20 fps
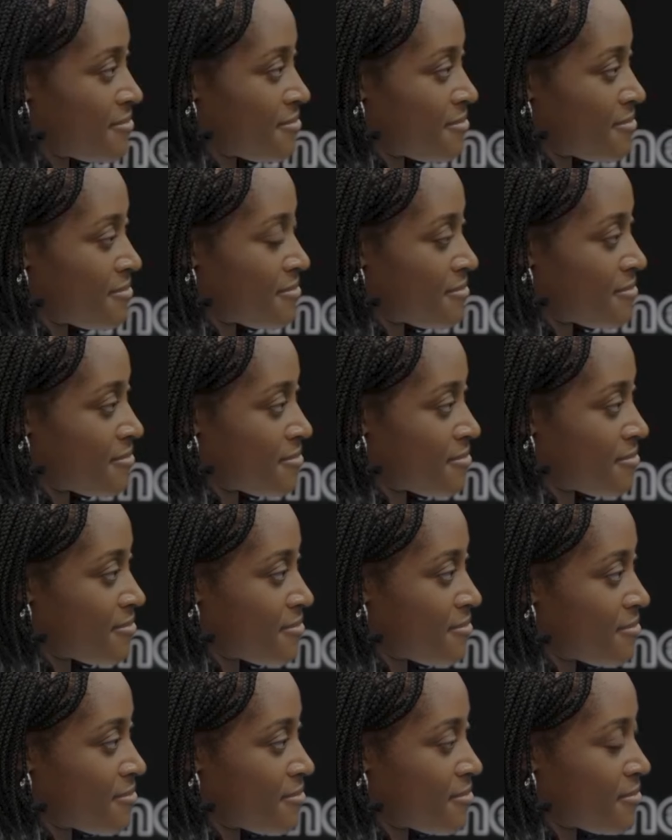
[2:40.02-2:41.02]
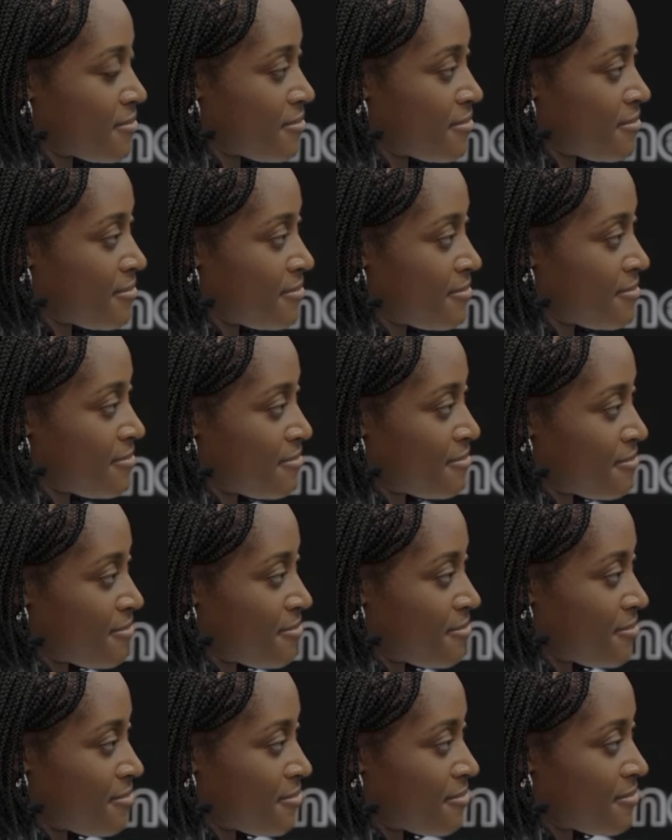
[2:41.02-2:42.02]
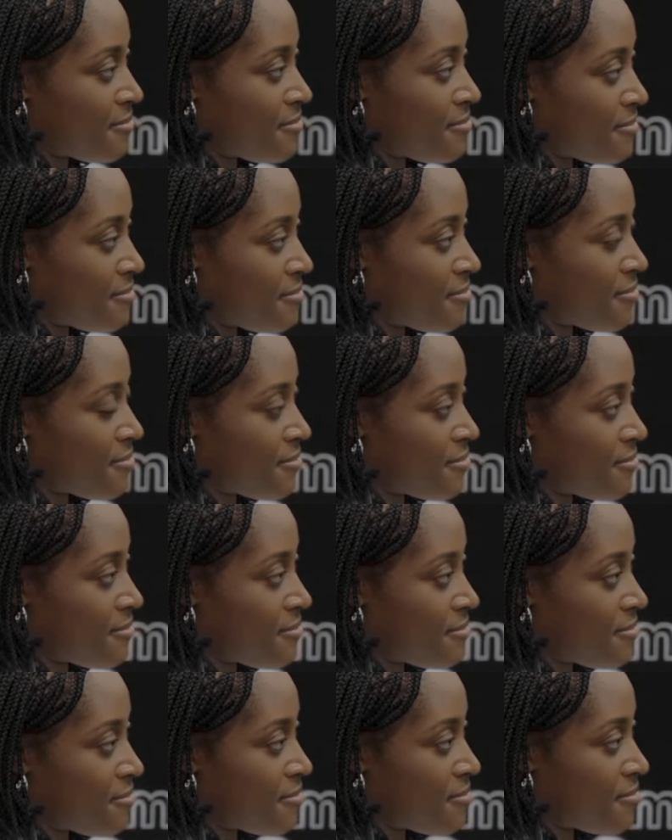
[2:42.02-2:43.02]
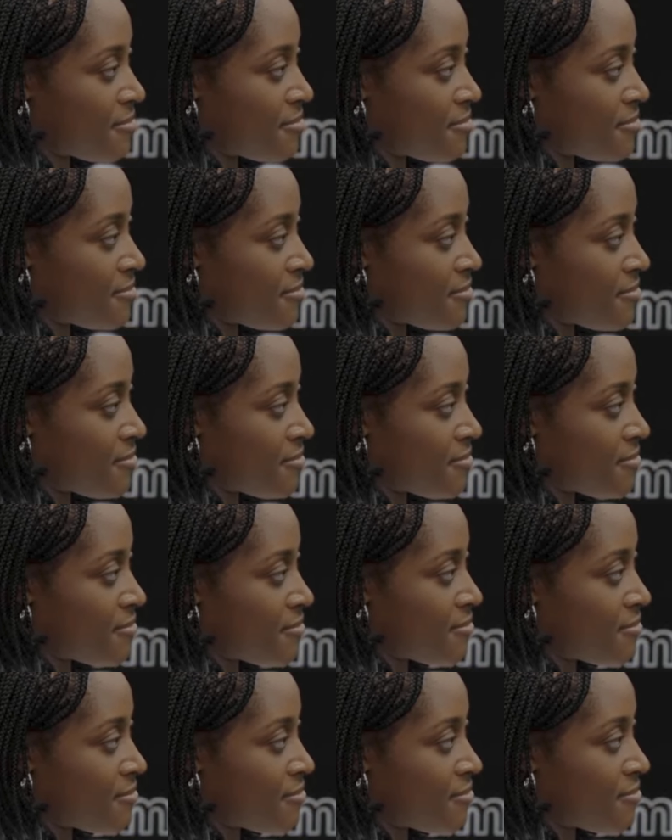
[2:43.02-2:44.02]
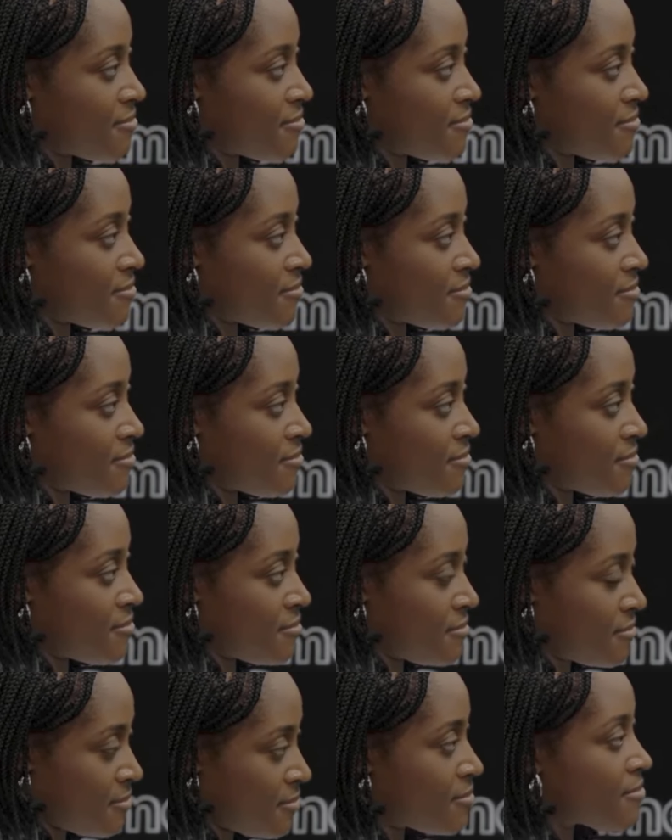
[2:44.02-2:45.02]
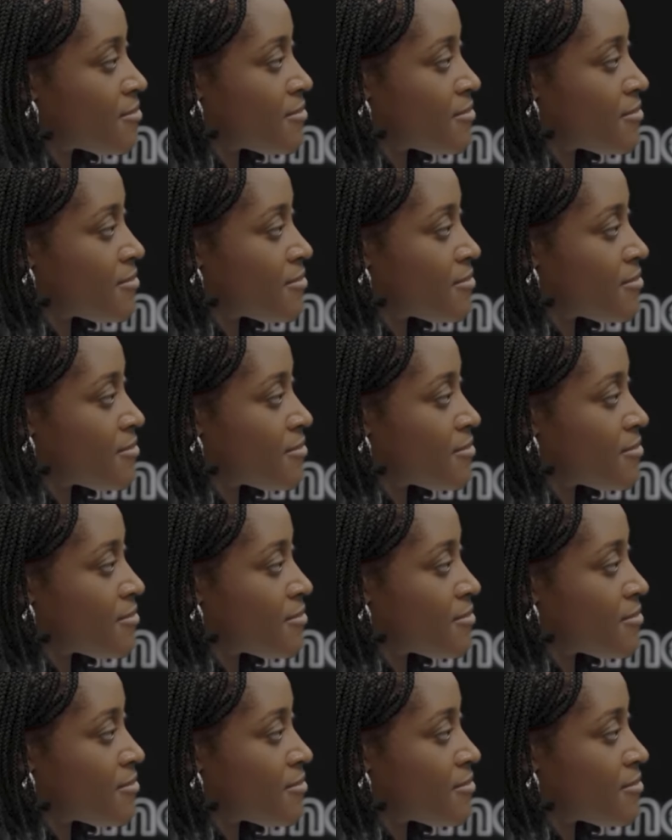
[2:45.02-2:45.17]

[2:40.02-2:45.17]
(silent)